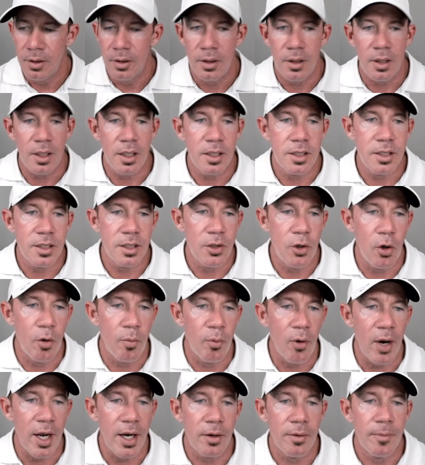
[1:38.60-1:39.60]
It's a
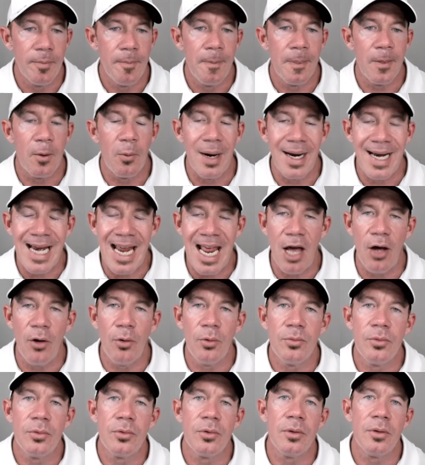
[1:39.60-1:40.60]
no-brainer. Right
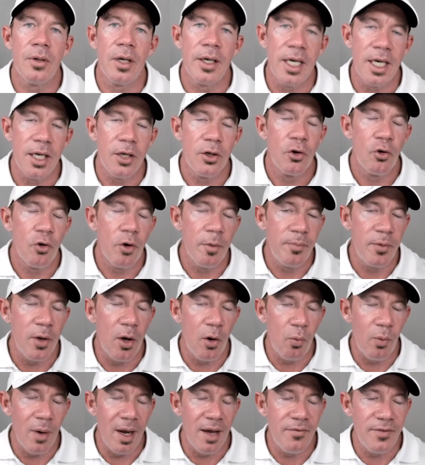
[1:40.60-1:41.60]
now, again, crypto
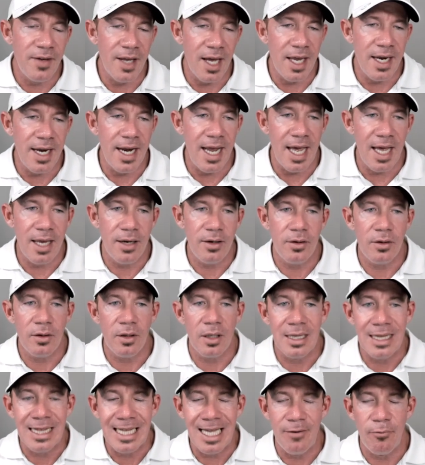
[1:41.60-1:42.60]
rev dot net,
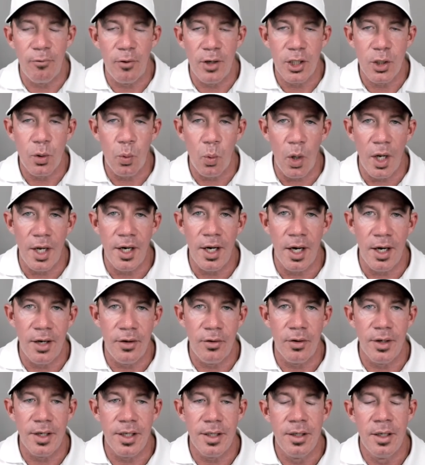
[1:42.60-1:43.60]
leverage one
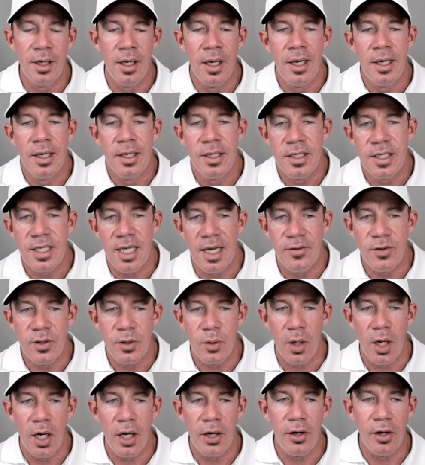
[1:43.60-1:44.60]
hundred saves you
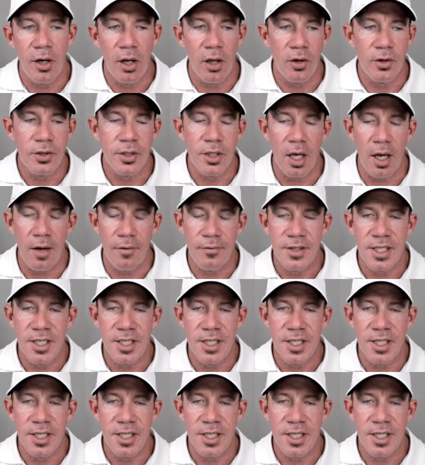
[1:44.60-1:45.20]
one hundred dollars off.